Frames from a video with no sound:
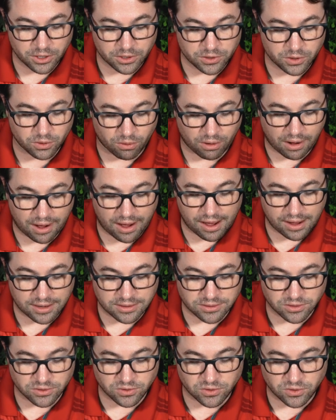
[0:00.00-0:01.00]
Your
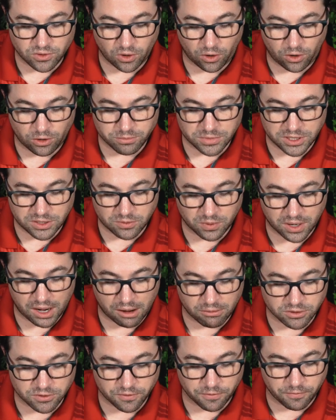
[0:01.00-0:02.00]
eyes saw me when I
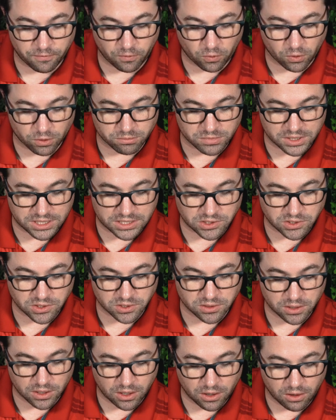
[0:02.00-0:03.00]
was
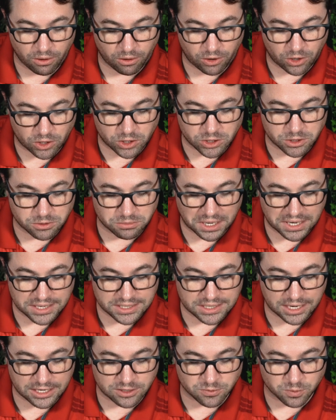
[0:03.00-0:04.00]
formless. All my
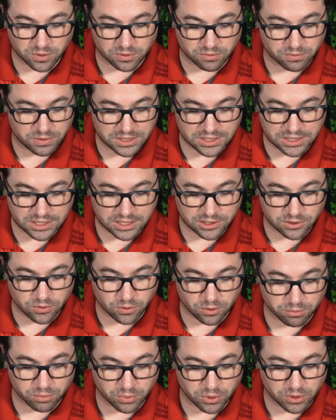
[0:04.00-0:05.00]
days were written in
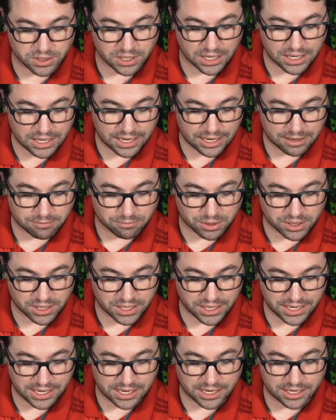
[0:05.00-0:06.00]
your book and
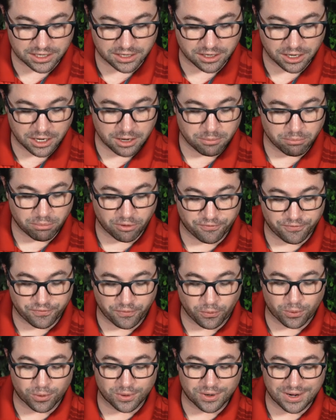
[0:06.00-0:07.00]
planned
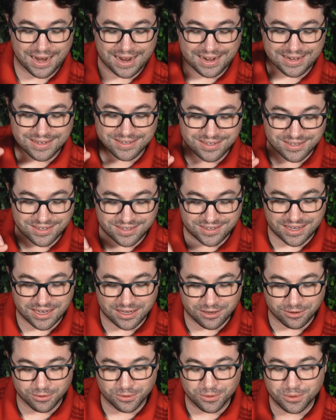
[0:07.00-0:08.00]
before a
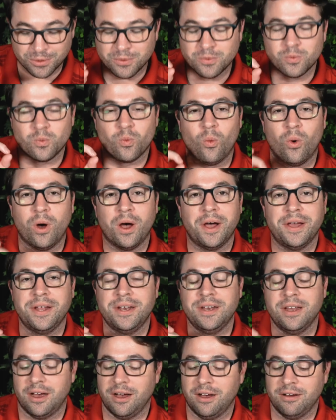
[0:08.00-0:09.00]
single
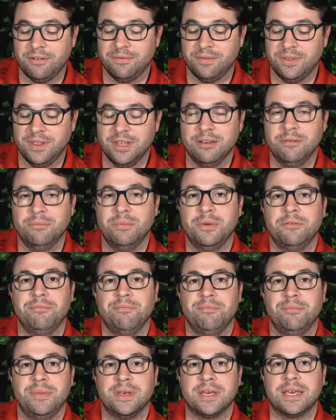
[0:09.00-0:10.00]
one of them
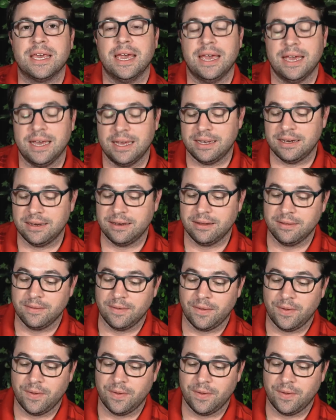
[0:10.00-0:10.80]
began.